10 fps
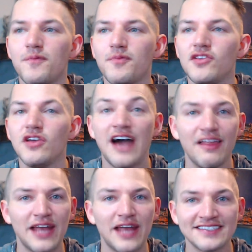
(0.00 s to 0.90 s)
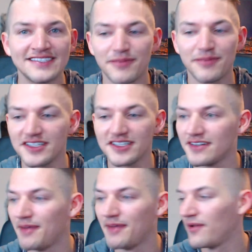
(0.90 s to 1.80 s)
Do you have a Hollywood Haxton
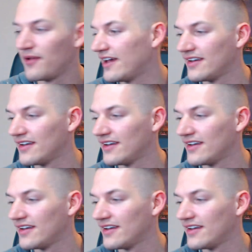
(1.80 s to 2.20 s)
impression, by the way?